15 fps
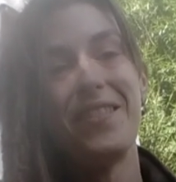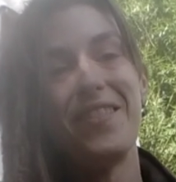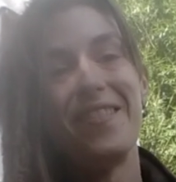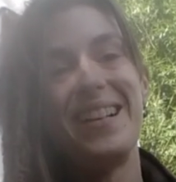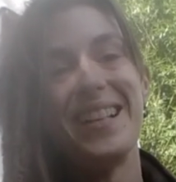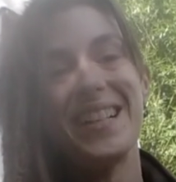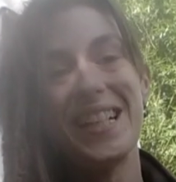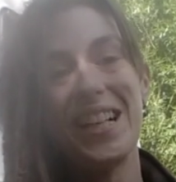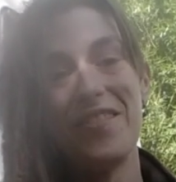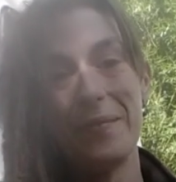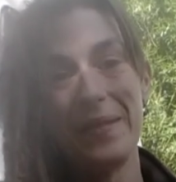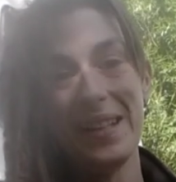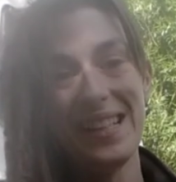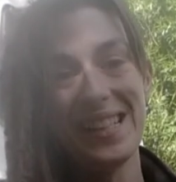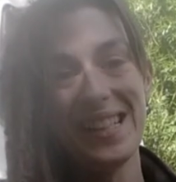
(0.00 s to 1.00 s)
Welsh
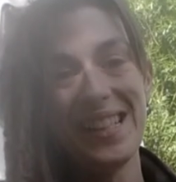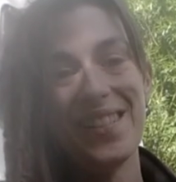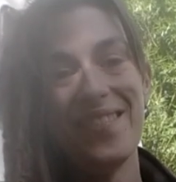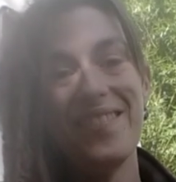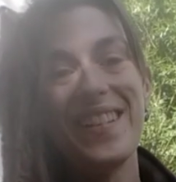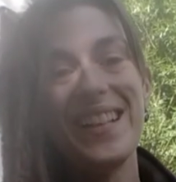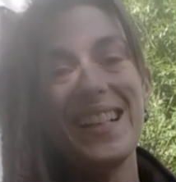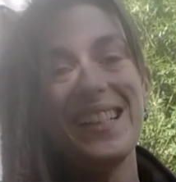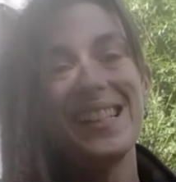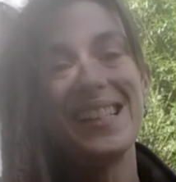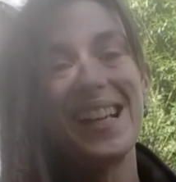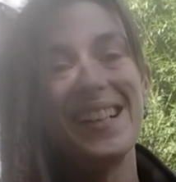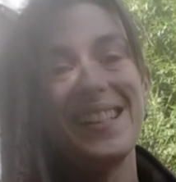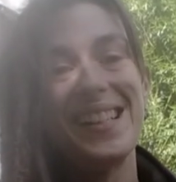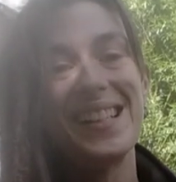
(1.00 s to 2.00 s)
government do something
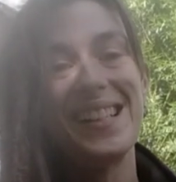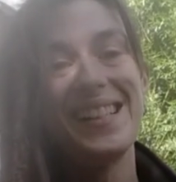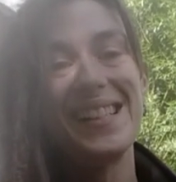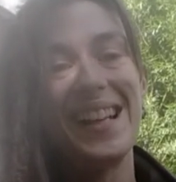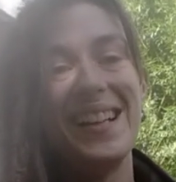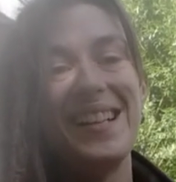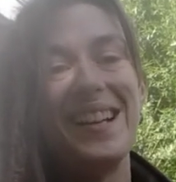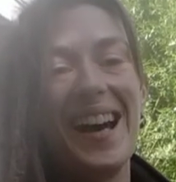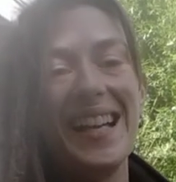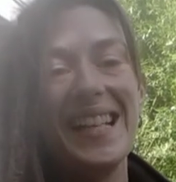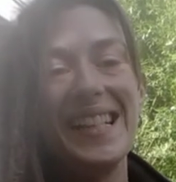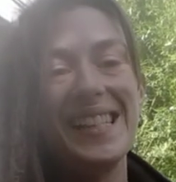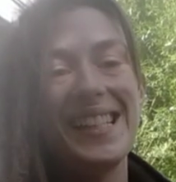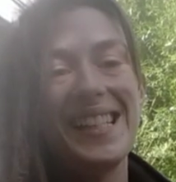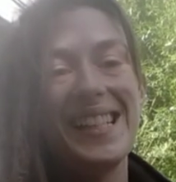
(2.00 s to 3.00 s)
so
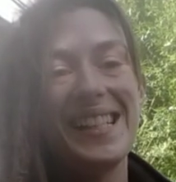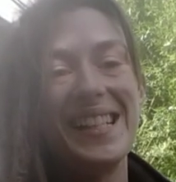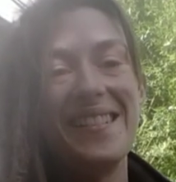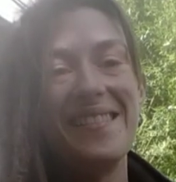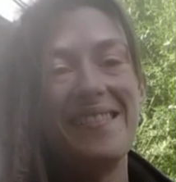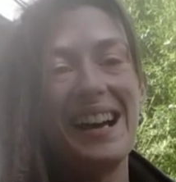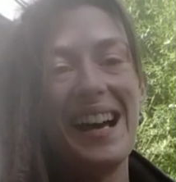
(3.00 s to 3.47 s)
nice to